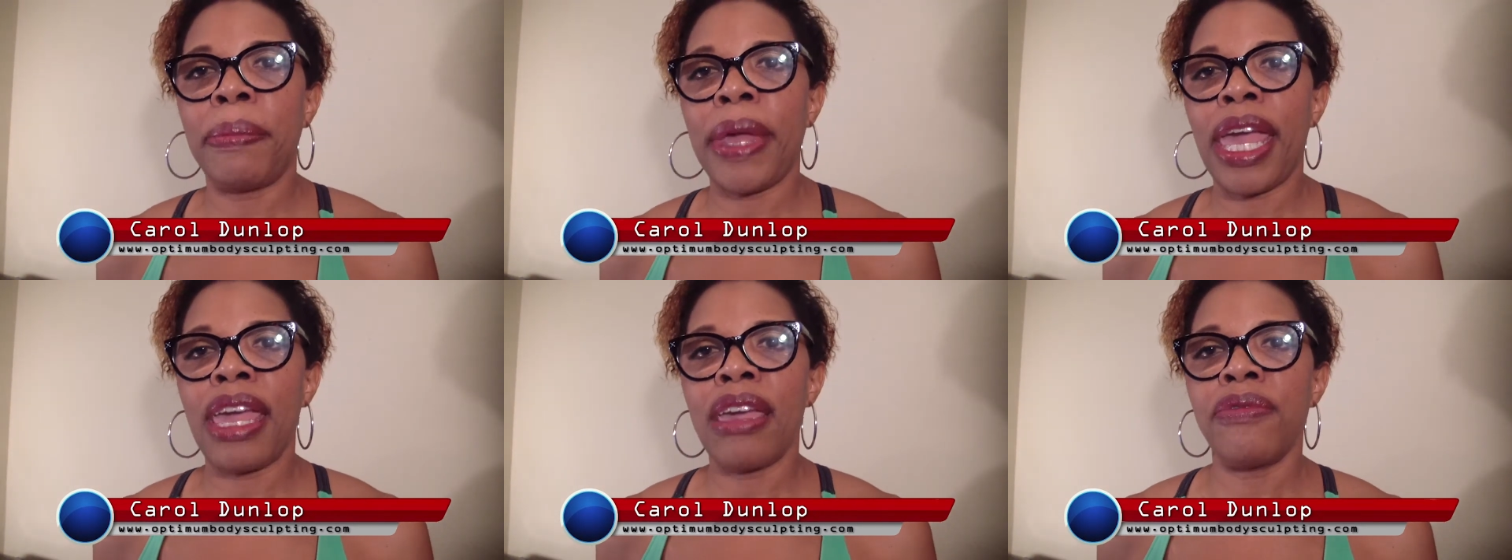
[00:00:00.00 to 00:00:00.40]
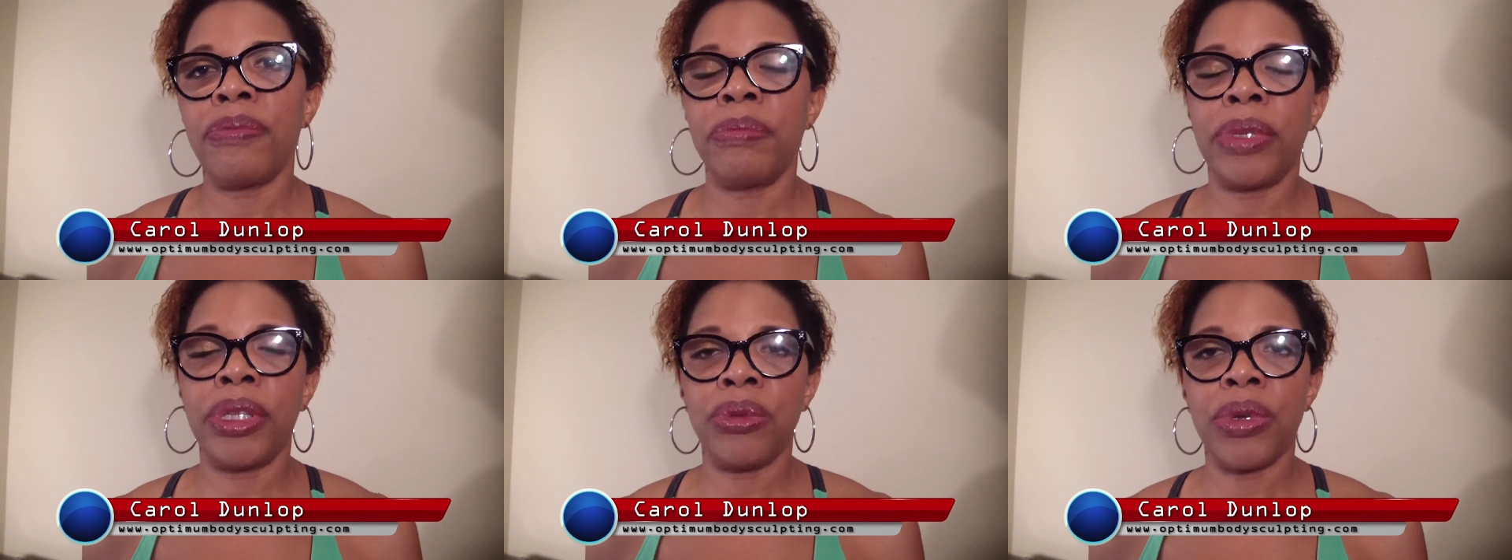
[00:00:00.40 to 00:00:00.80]
pay
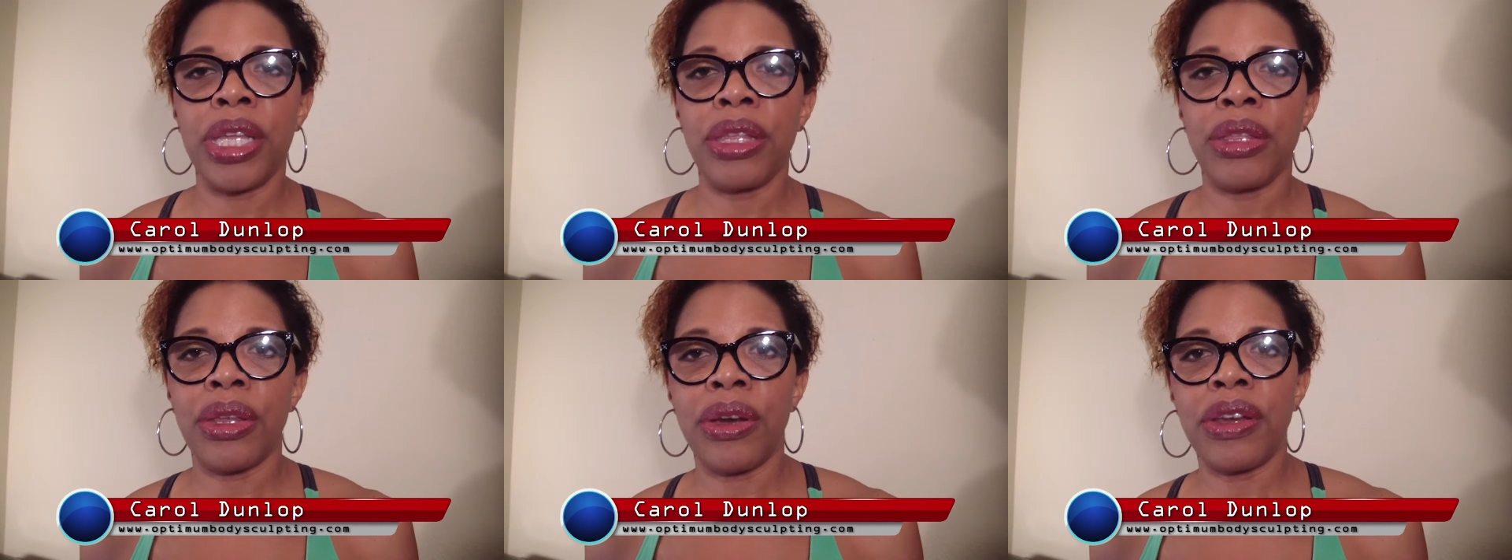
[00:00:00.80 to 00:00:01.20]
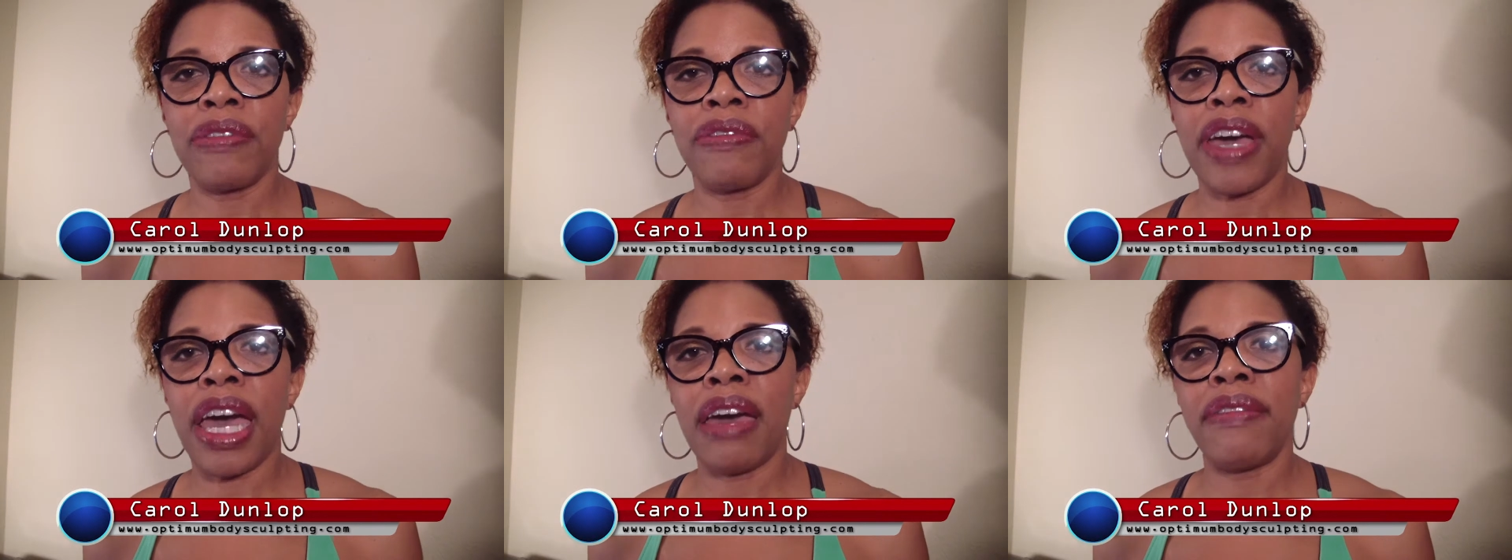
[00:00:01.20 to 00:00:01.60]
between
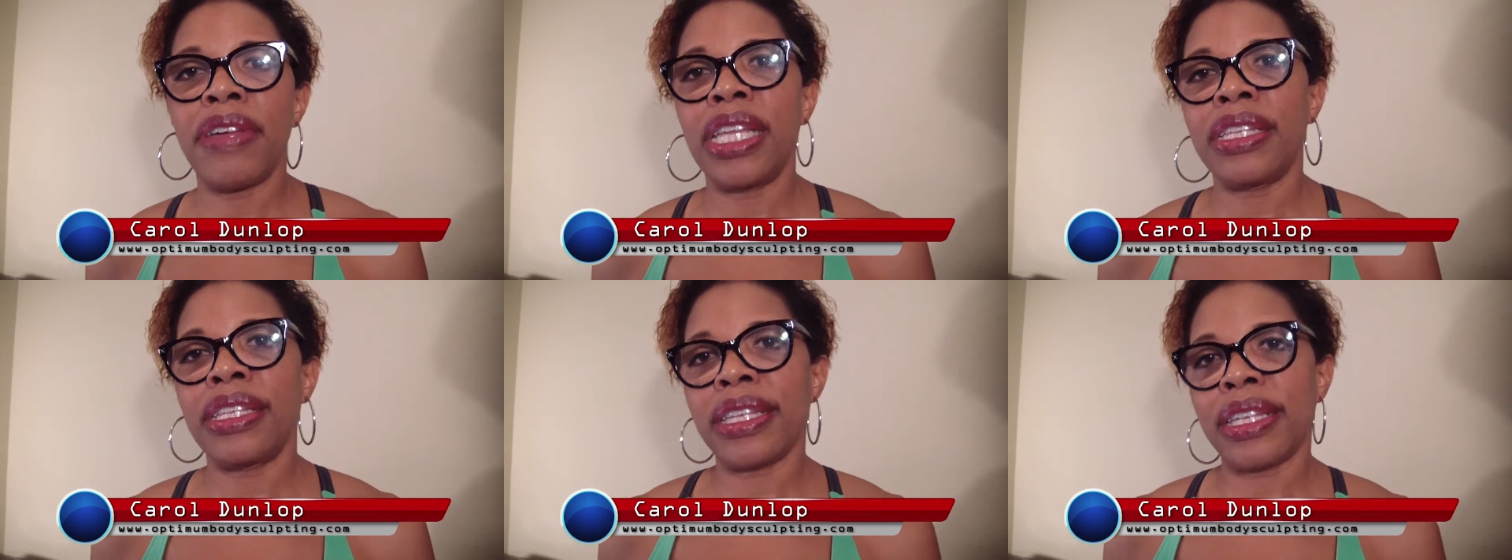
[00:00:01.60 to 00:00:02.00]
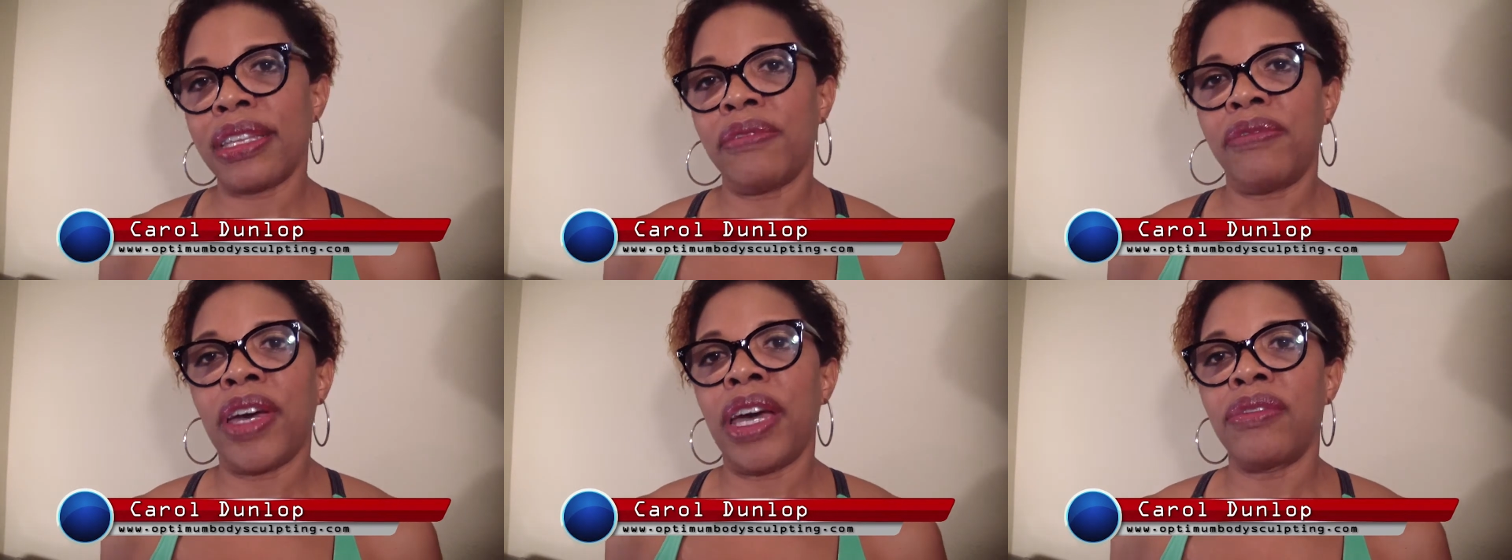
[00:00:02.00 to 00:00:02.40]
$35 and
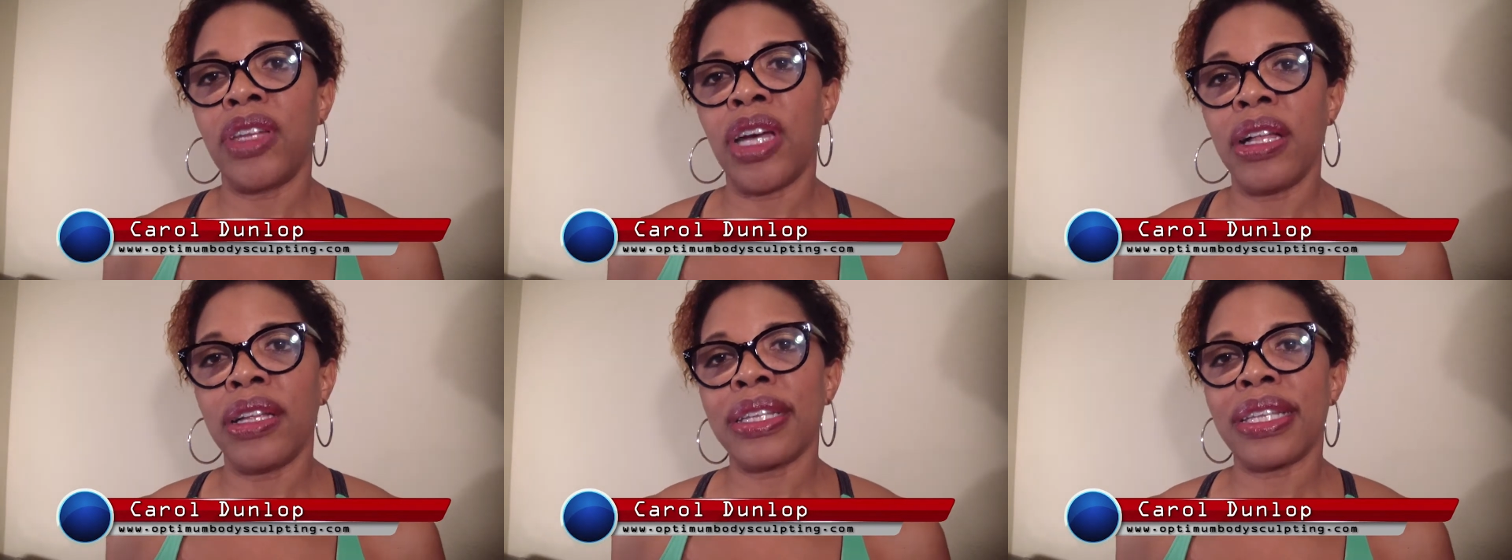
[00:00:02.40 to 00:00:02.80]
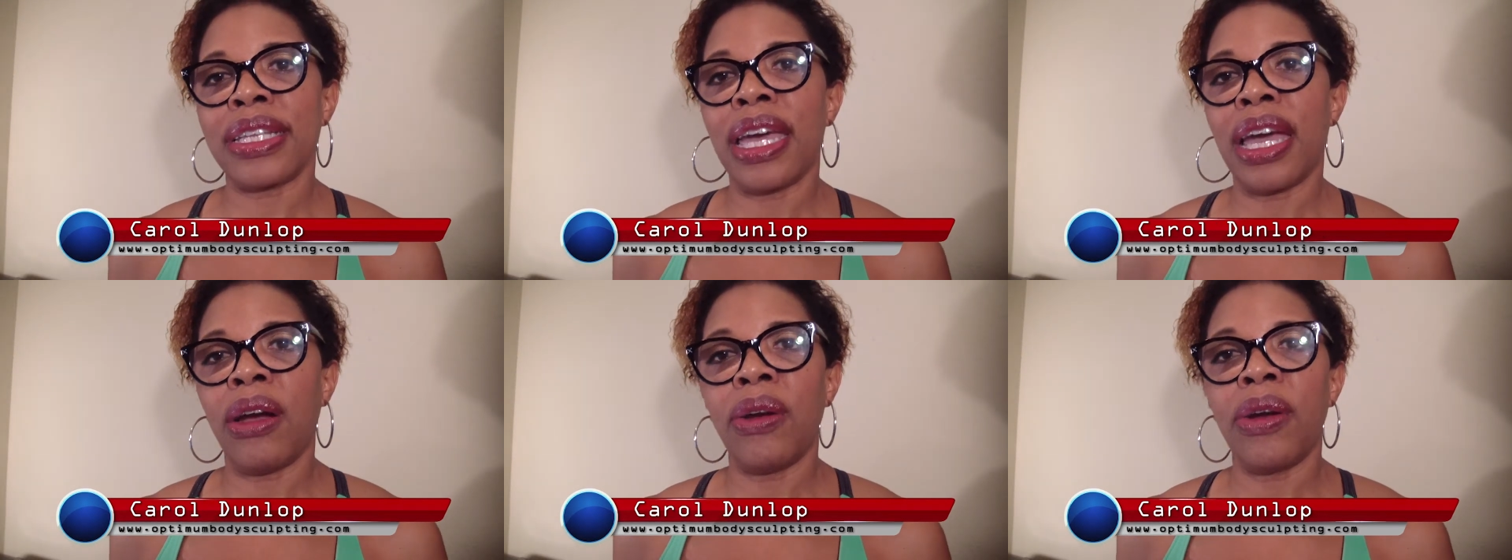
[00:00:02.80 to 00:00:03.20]
$65 an
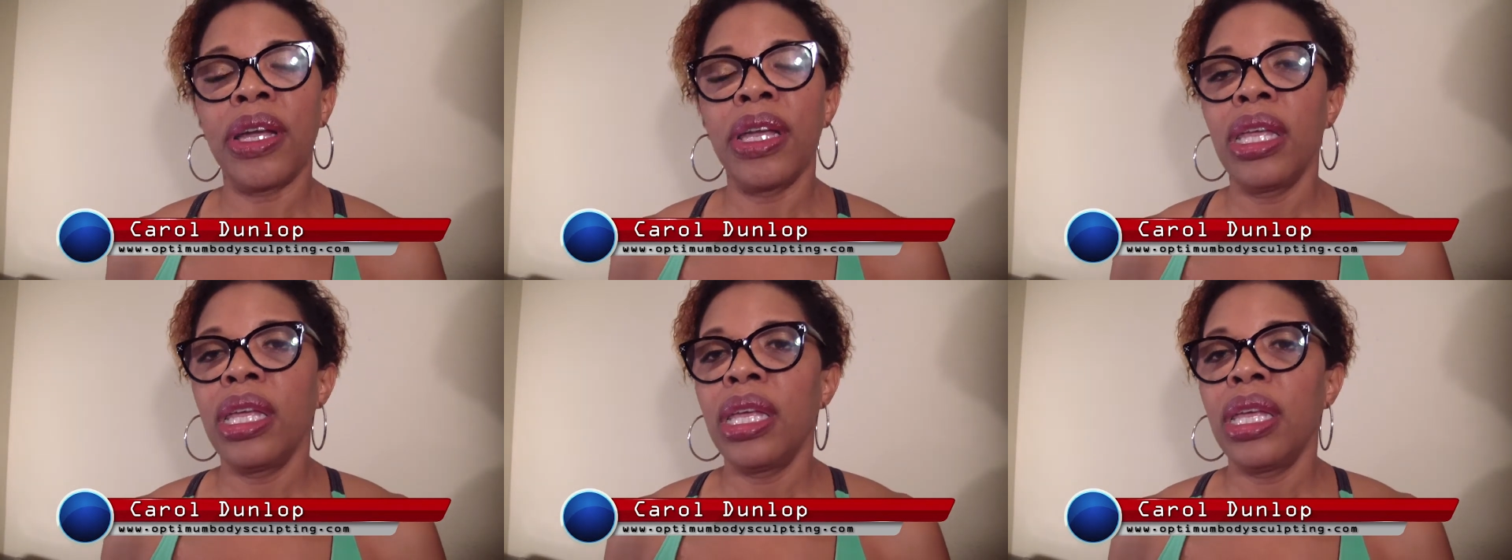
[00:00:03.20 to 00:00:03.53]
hour.